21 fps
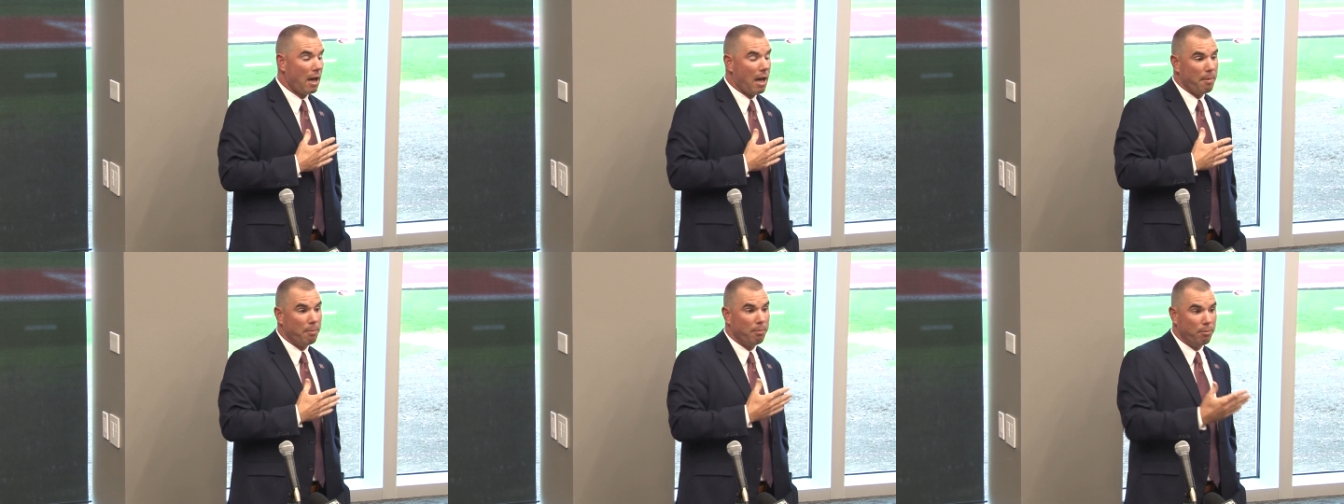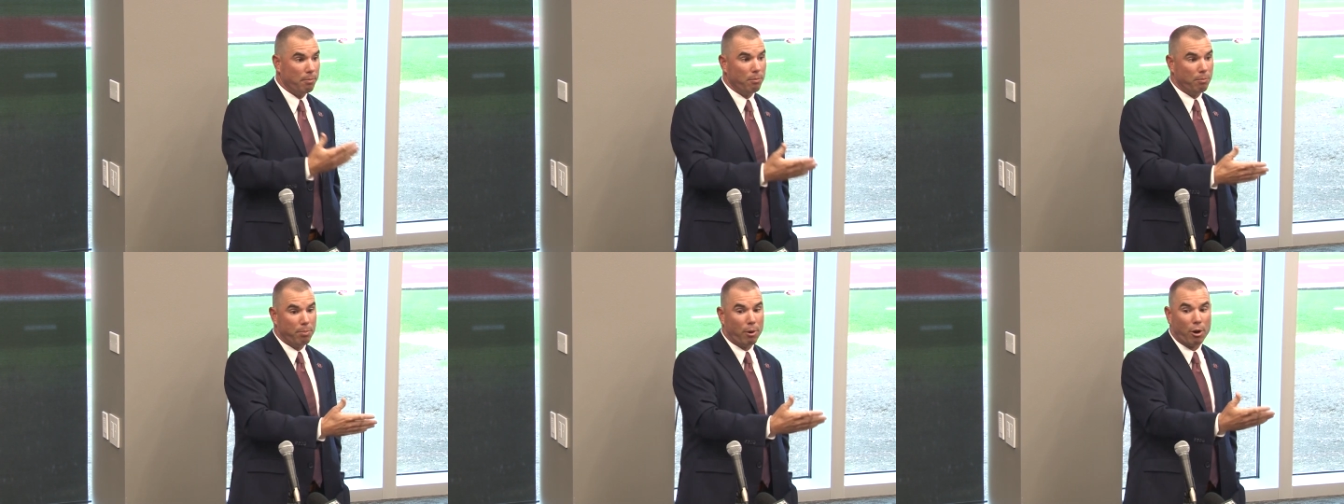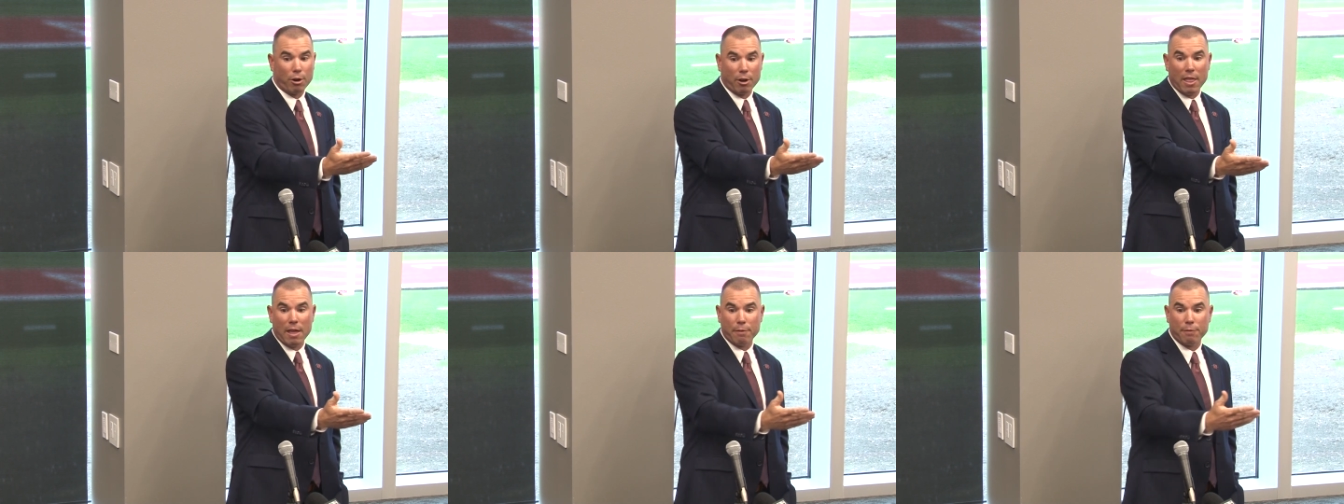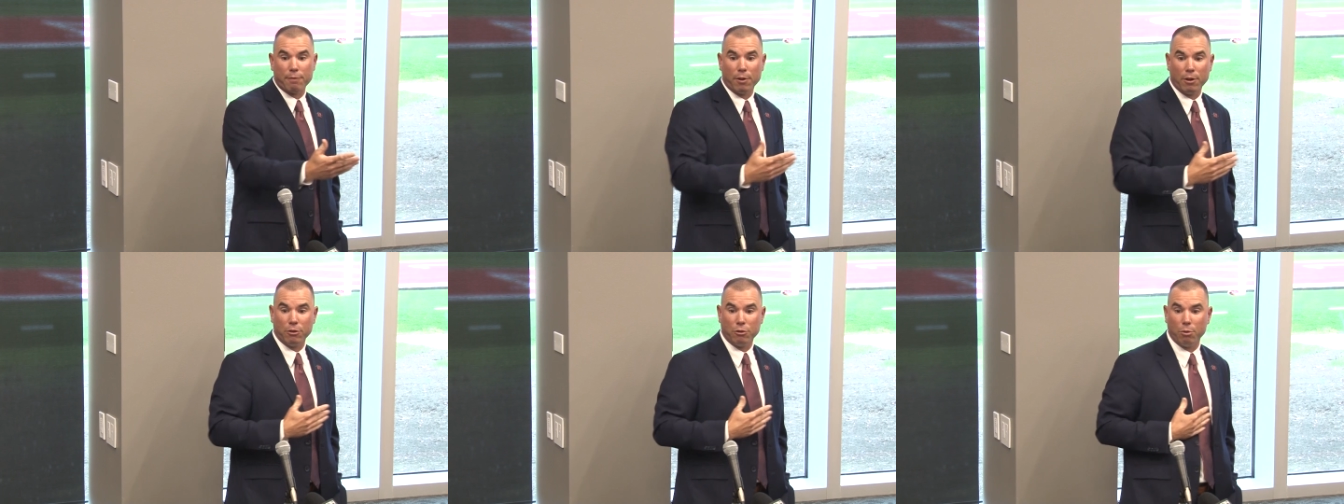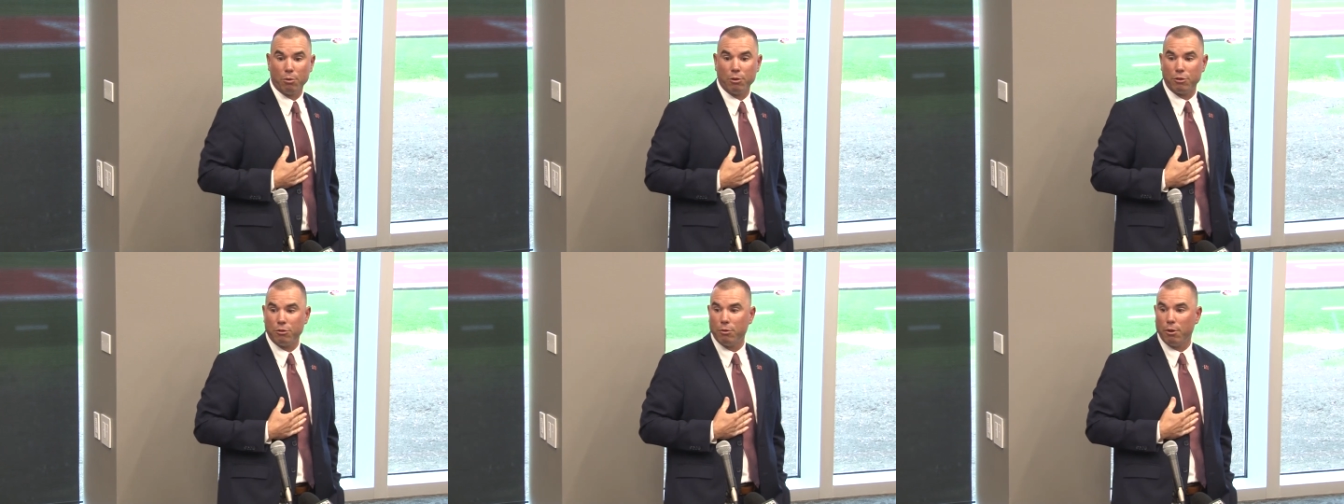I'm part of that front
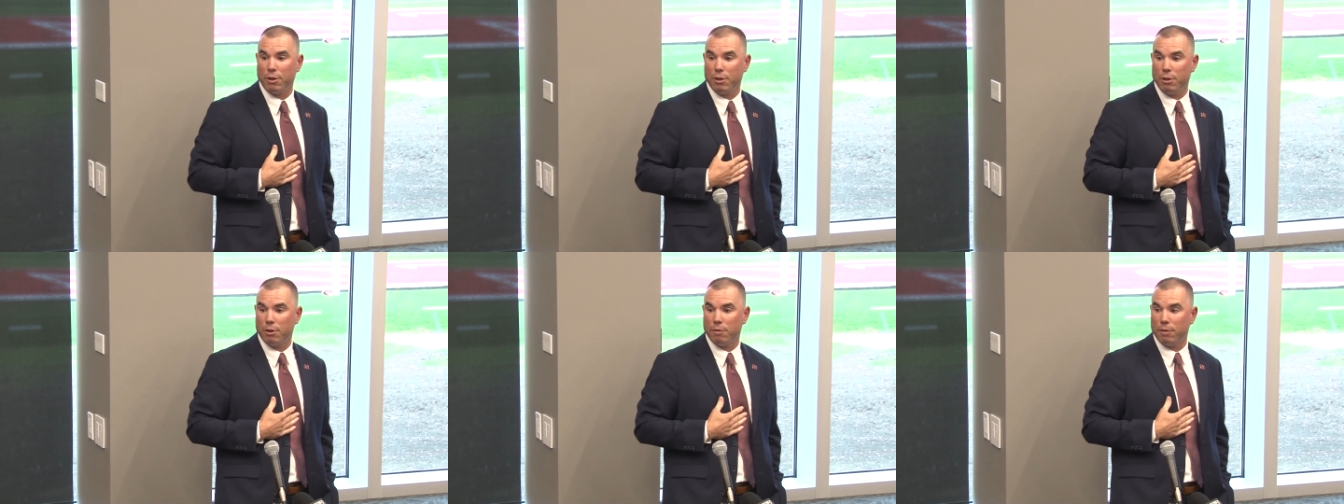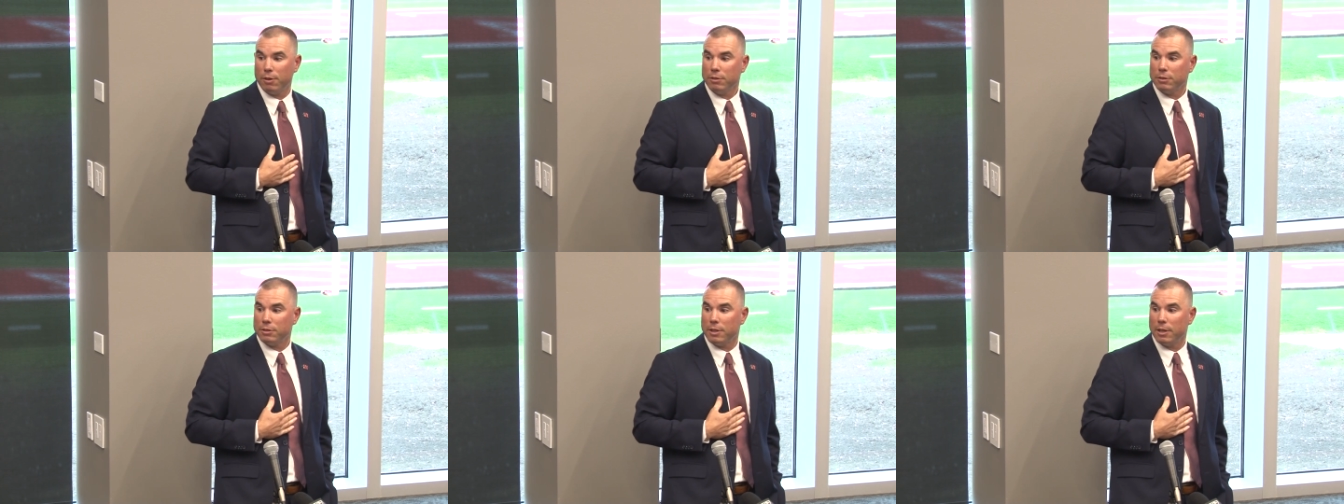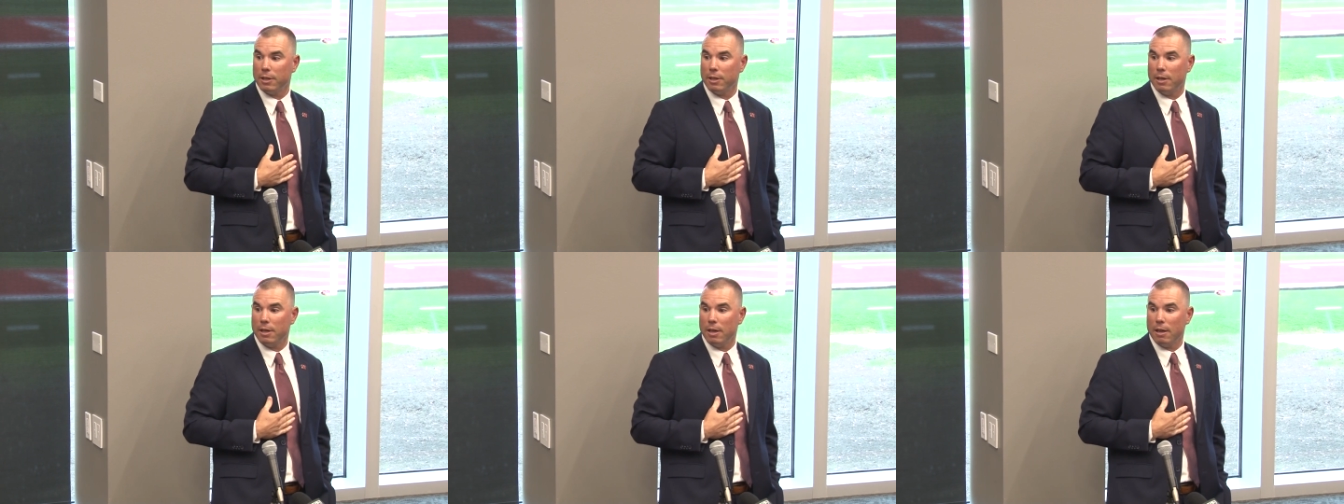door to our university.